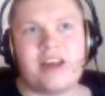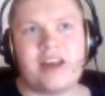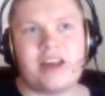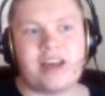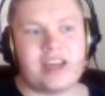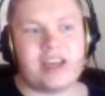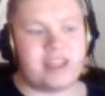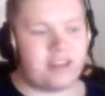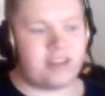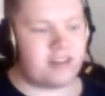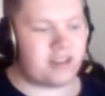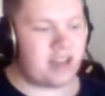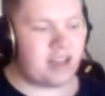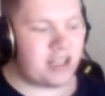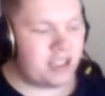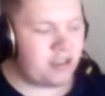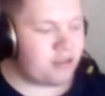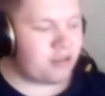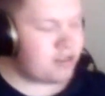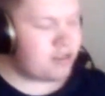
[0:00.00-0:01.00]
I
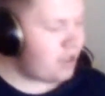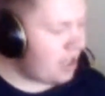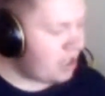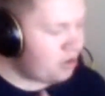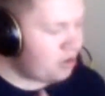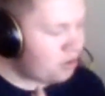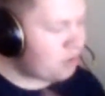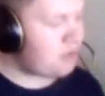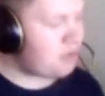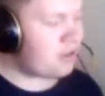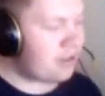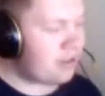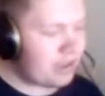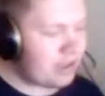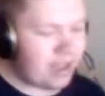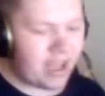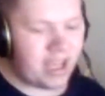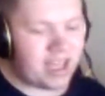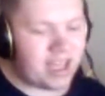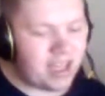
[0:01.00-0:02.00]
don't
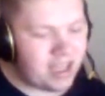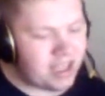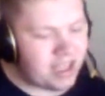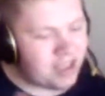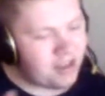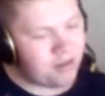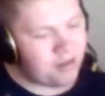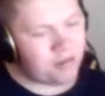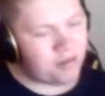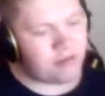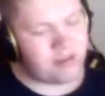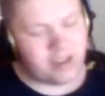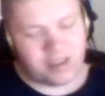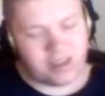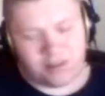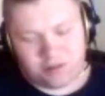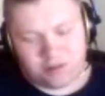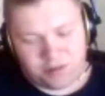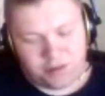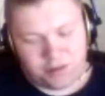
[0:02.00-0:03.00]
like
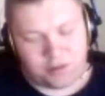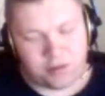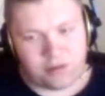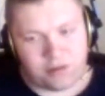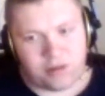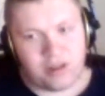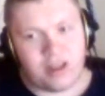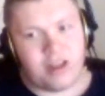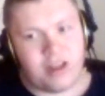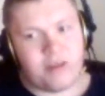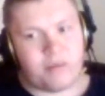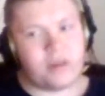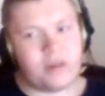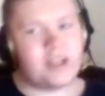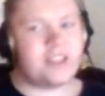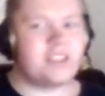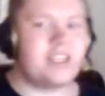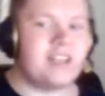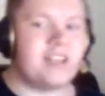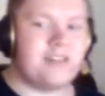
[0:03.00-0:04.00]
using Google, but I
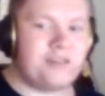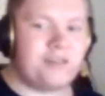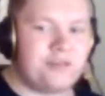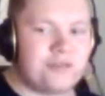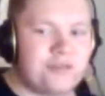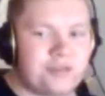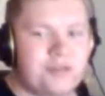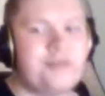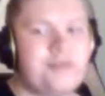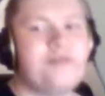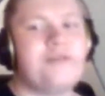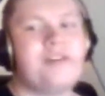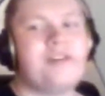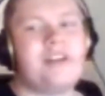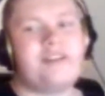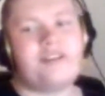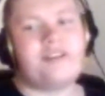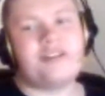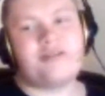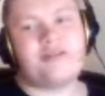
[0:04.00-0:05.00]
still use Google. It's
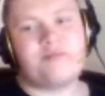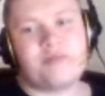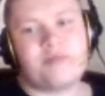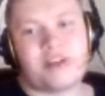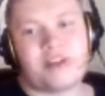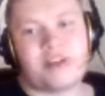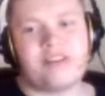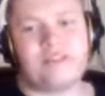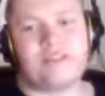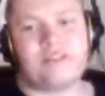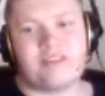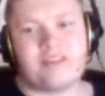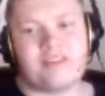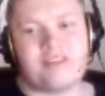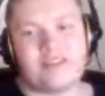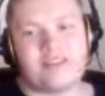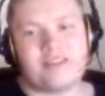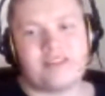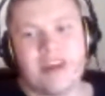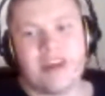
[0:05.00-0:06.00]
just because it's
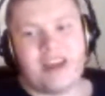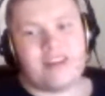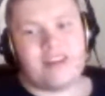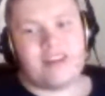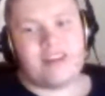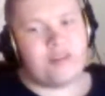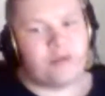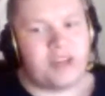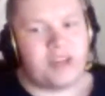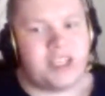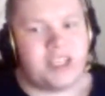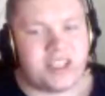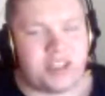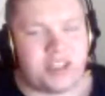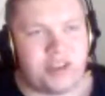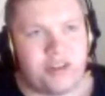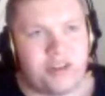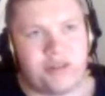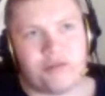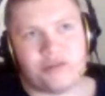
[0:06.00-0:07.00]
so easy to
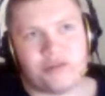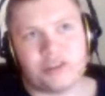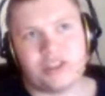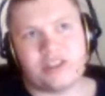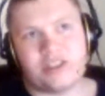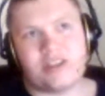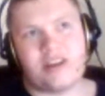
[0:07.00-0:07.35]
use.